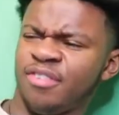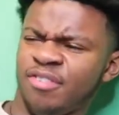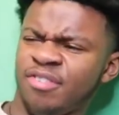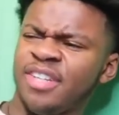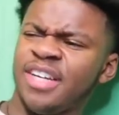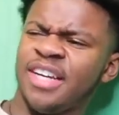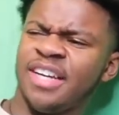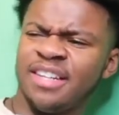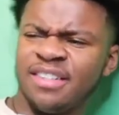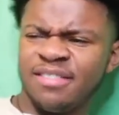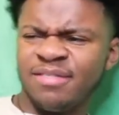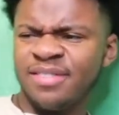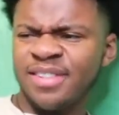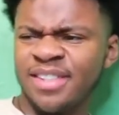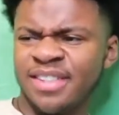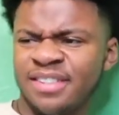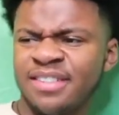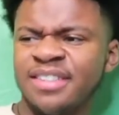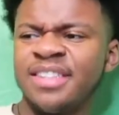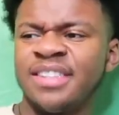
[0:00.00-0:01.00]
okay,
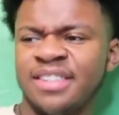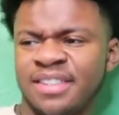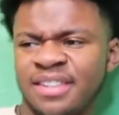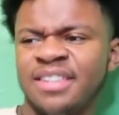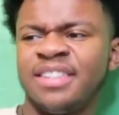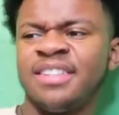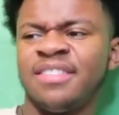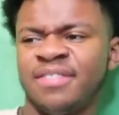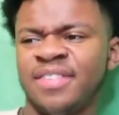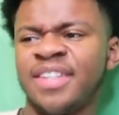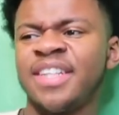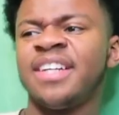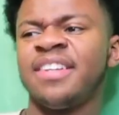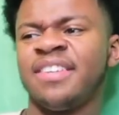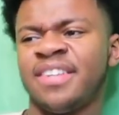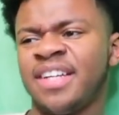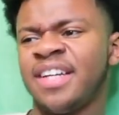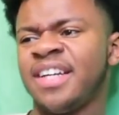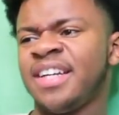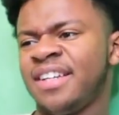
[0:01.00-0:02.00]
like,
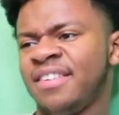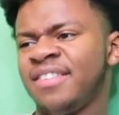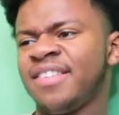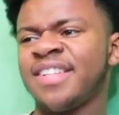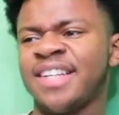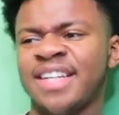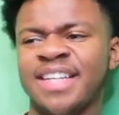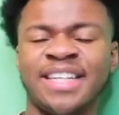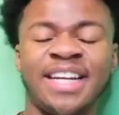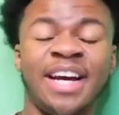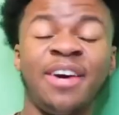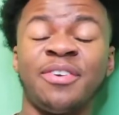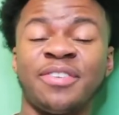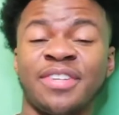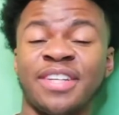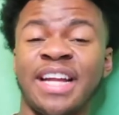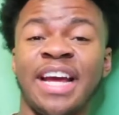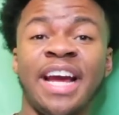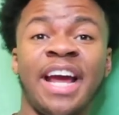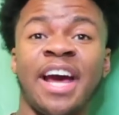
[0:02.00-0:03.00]
okay, I'm like, that was
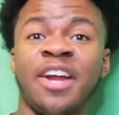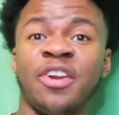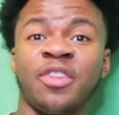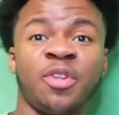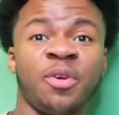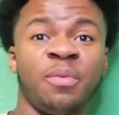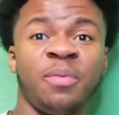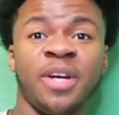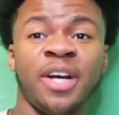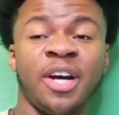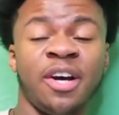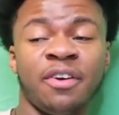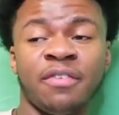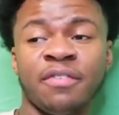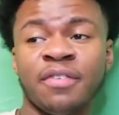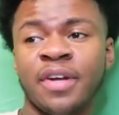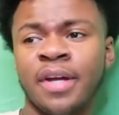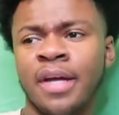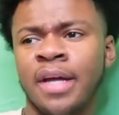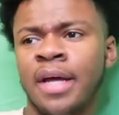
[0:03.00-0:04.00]
that kind of threw me off.
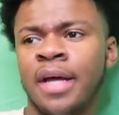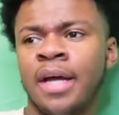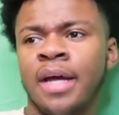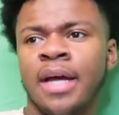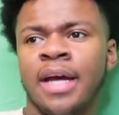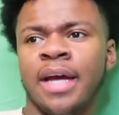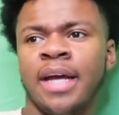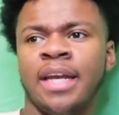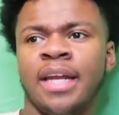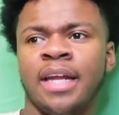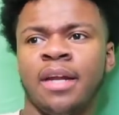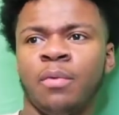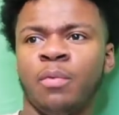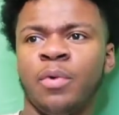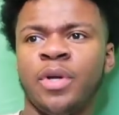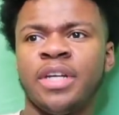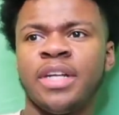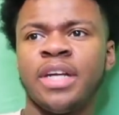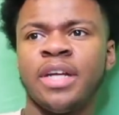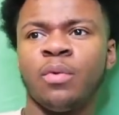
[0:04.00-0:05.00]
And then
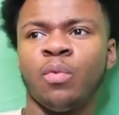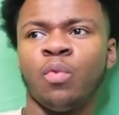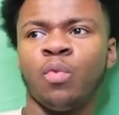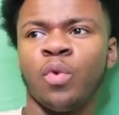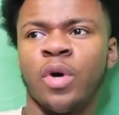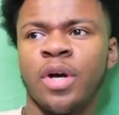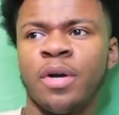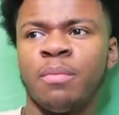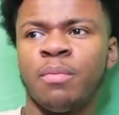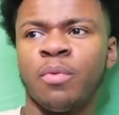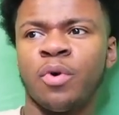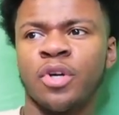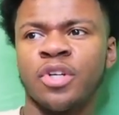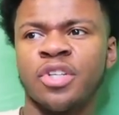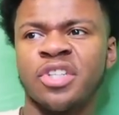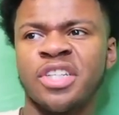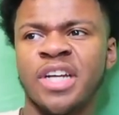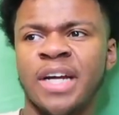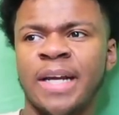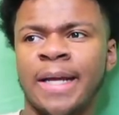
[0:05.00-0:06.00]
we did one more
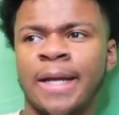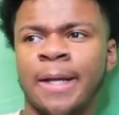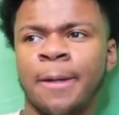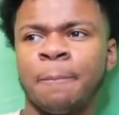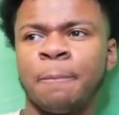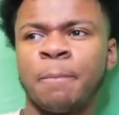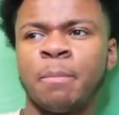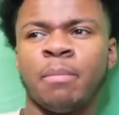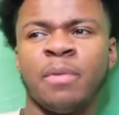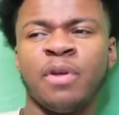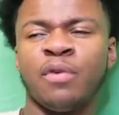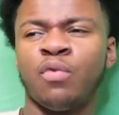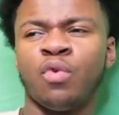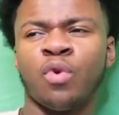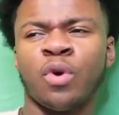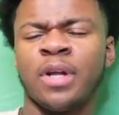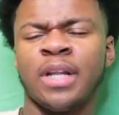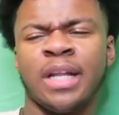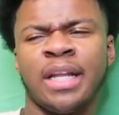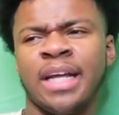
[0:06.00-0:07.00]
study
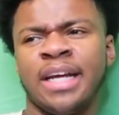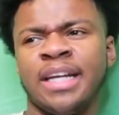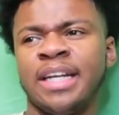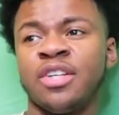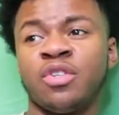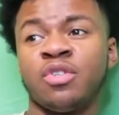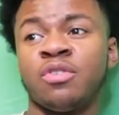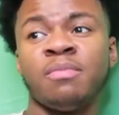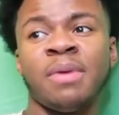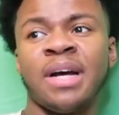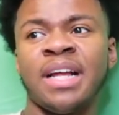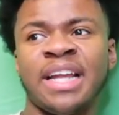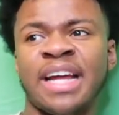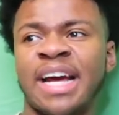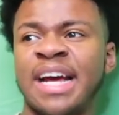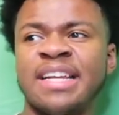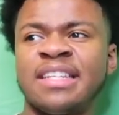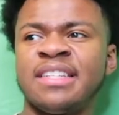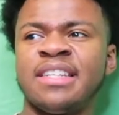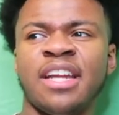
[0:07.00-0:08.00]
before, like, this was my
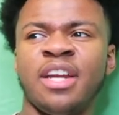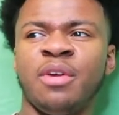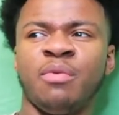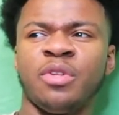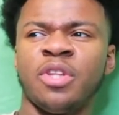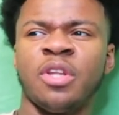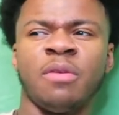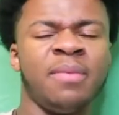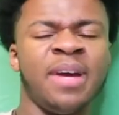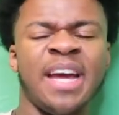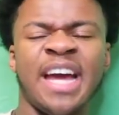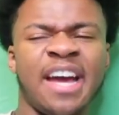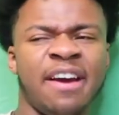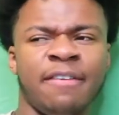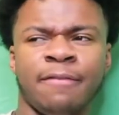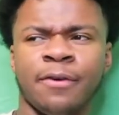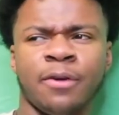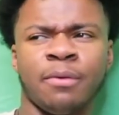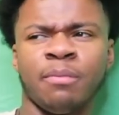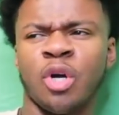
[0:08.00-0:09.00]
last study with them
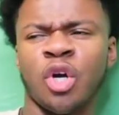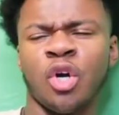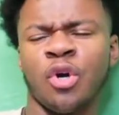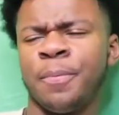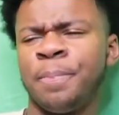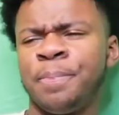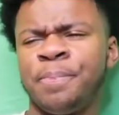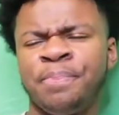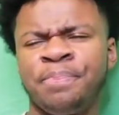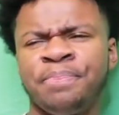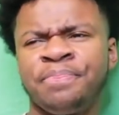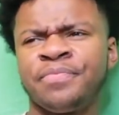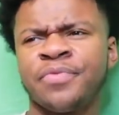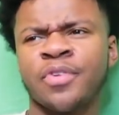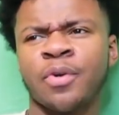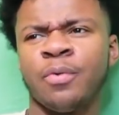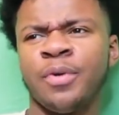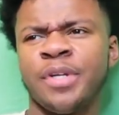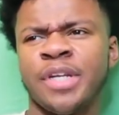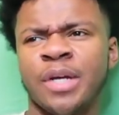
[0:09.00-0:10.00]
ever, bro.
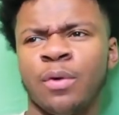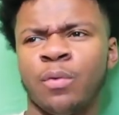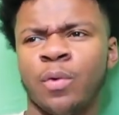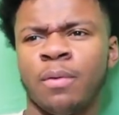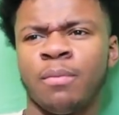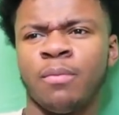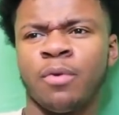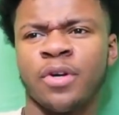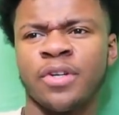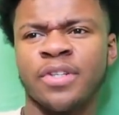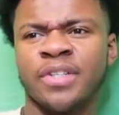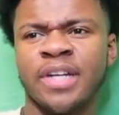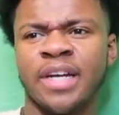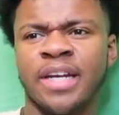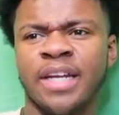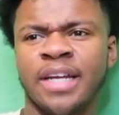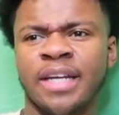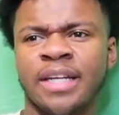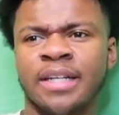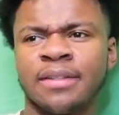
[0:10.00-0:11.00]
We did one more
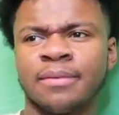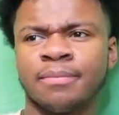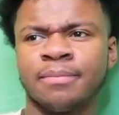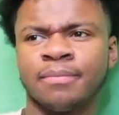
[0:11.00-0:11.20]
study,